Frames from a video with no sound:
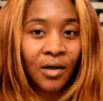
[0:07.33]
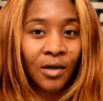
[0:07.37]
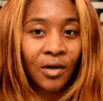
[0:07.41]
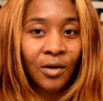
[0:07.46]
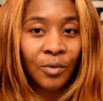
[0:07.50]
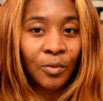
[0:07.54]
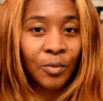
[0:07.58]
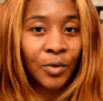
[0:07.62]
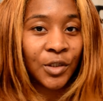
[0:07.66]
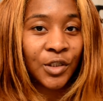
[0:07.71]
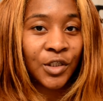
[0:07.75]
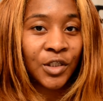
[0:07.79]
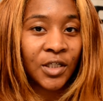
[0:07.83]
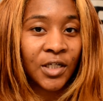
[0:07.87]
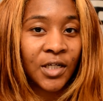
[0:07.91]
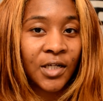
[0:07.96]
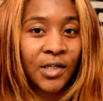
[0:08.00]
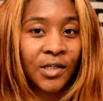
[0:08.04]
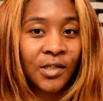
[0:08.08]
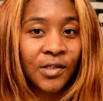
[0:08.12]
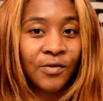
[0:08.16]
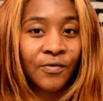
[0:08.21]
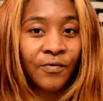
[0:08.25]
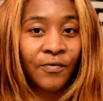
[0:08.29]
which it
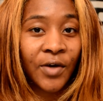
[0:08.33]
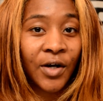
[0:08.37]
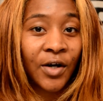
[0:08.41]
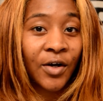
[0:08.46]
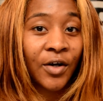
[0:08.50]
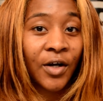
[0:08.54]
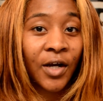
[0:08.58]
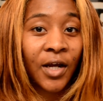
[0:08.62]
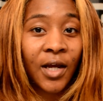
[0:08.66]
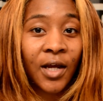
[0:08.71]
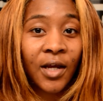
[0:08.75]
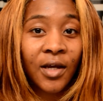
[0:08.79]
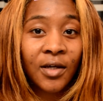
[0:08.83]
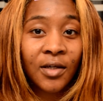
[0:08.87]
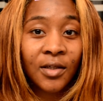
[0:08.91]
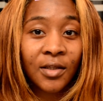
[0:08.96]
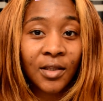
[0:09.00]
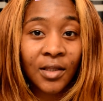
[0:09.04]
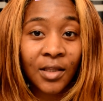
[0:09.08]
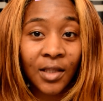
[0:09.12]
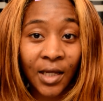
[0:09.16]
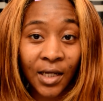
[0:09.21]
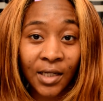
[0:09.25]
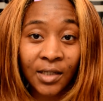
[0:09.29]
is very
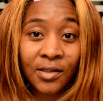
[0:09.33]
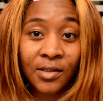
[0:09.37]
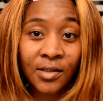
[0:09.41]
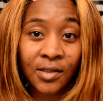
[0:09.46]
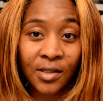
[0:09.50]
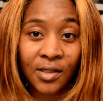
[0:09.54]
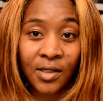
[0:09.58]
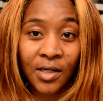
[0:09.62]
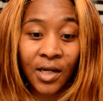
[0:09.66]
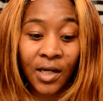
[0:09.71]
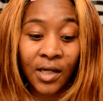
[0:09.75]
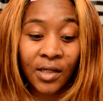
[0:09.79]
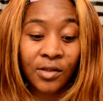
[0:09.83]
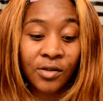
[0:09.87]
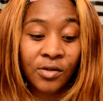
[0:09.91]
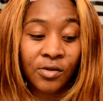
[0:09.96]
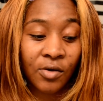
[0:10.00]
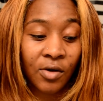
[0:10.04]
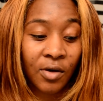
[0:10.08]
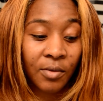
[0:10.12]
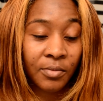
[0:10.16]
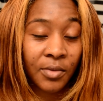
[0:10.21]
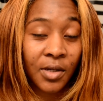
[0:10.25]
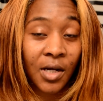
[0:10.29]
late tonight, so
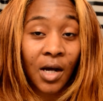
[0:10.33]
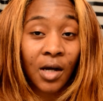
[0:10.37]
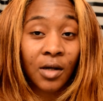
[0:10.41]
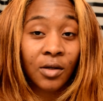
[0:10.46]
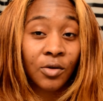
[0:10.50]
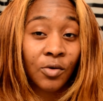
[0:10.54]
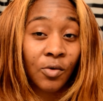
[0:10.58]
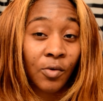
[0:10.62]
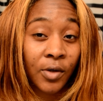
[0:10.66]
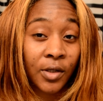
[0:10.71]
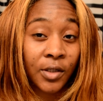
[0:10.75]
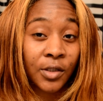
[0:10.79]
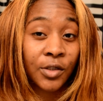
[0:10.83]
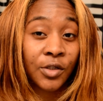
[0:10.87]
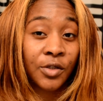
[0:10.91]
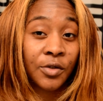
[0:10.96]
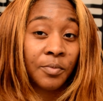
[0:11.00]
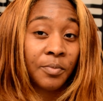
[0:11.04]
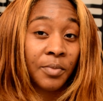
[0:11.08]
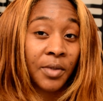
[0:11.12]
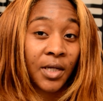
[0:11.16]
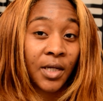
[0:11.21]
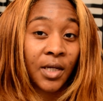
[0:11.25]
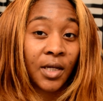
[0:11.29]
I'm not going to
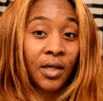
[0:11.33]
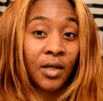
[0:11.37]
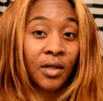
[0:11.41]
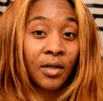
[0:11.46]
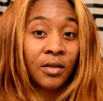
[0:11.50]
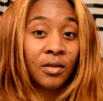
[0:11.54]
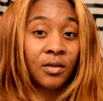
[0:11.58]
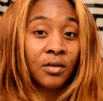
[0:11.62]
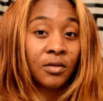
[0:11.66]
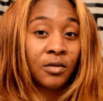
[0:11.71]
be